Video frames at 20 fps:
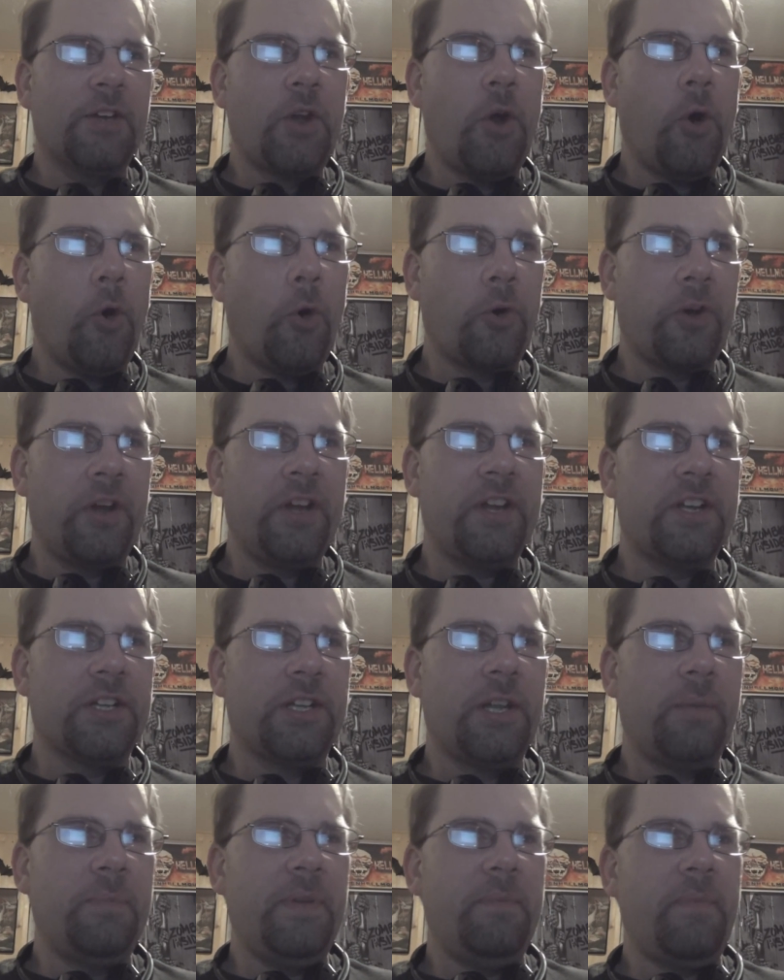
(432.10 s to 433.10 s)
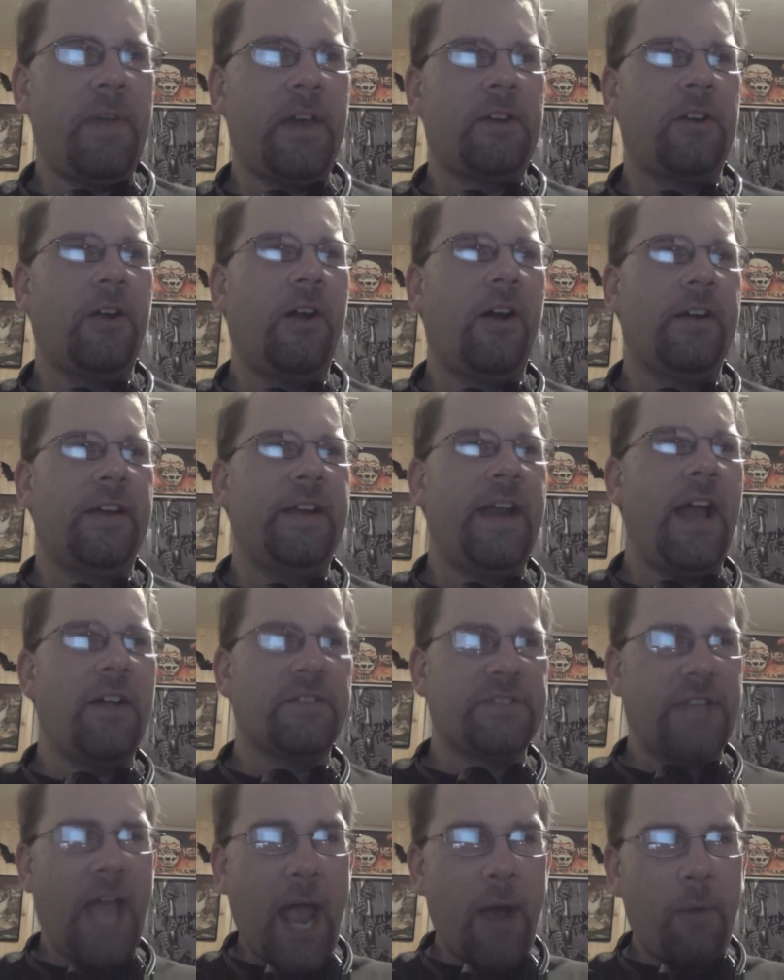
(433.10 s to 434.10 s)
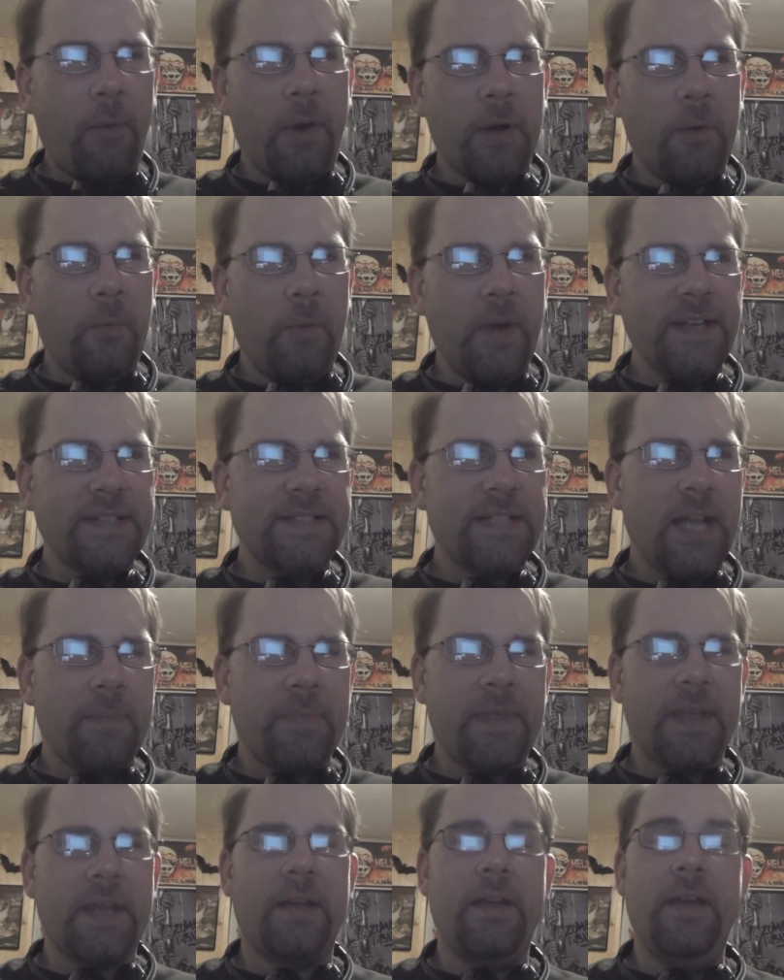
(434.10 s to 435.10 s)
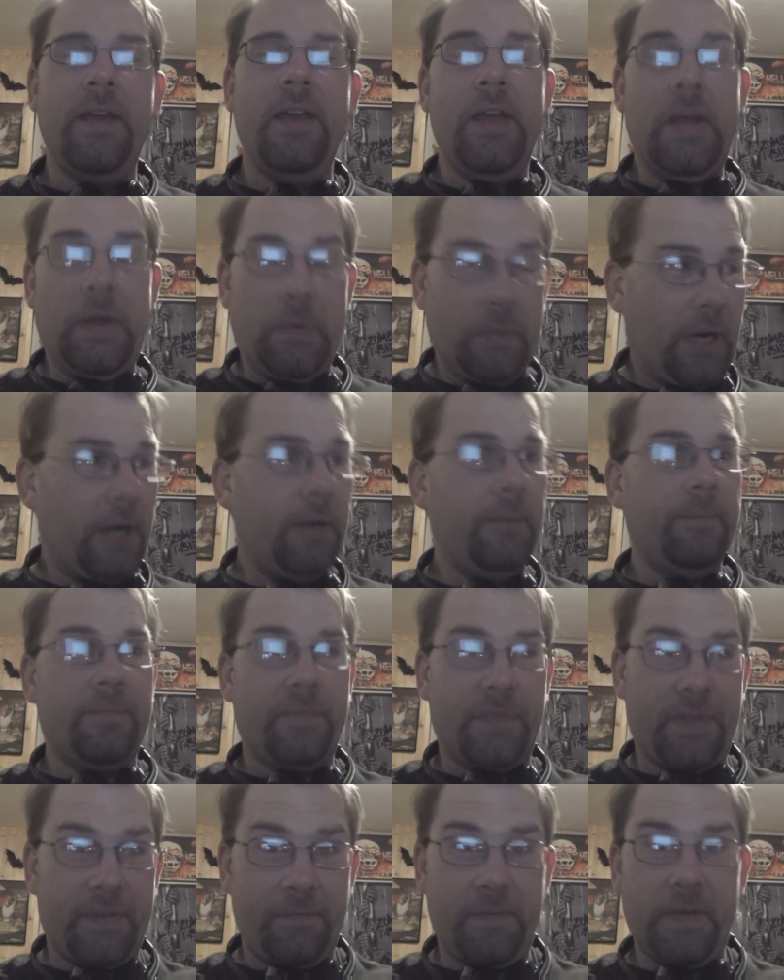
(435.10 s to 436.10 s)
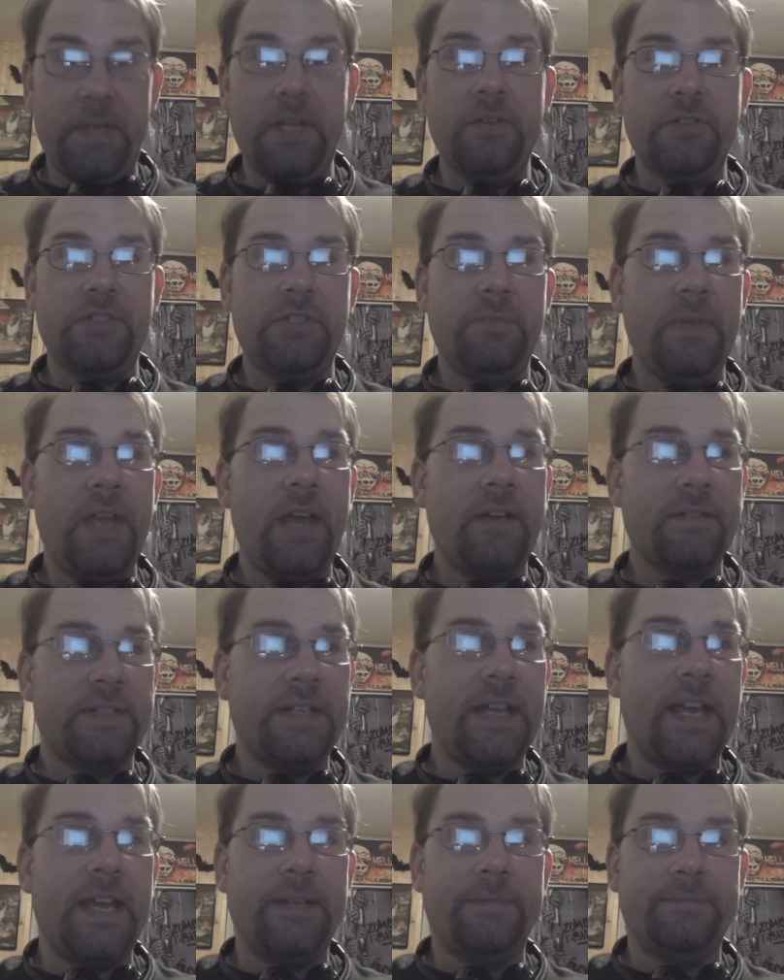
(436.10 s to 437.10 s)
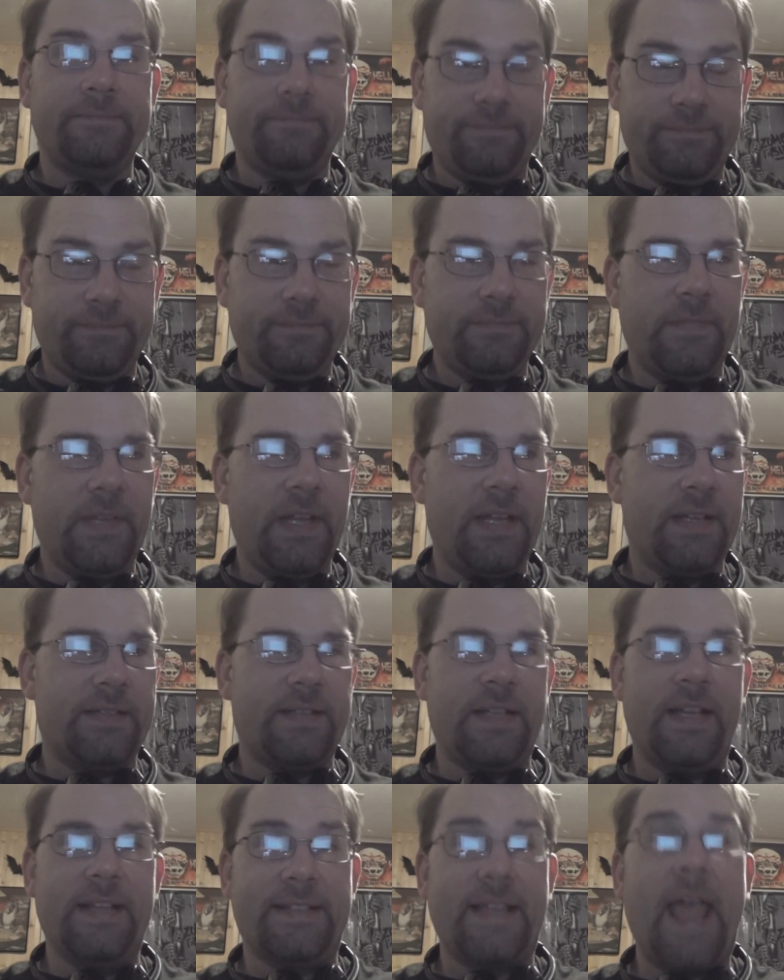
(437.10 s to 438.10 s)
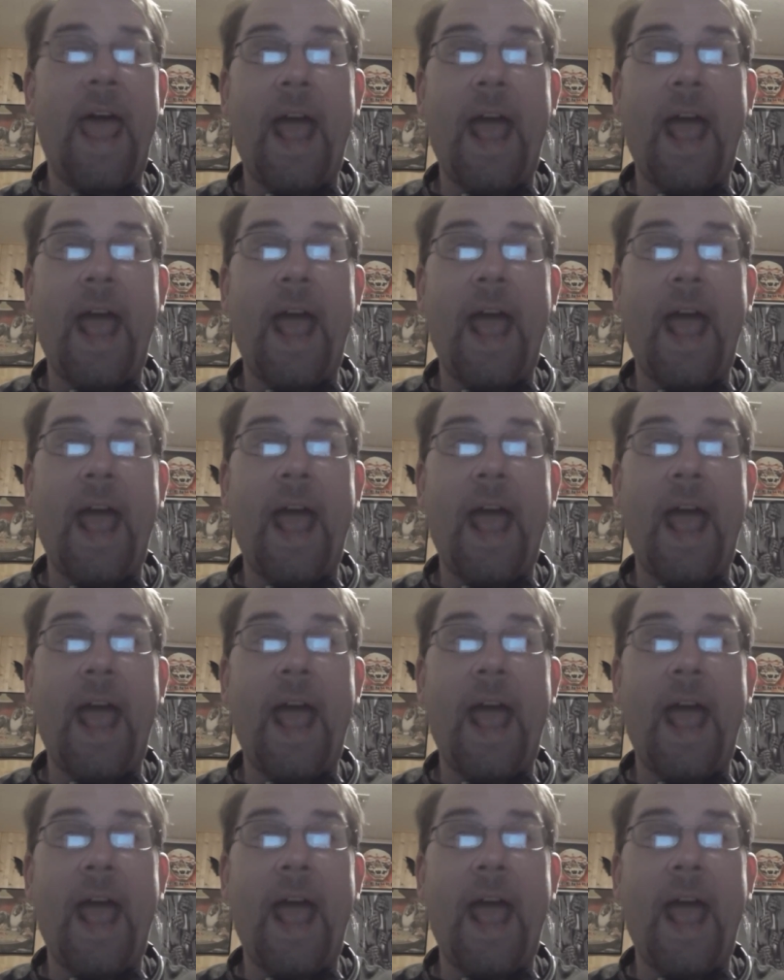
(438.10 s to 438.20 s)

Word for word: Corey, Columbia Manor Haunted House. I want to win something. Well, the video should be out today. It's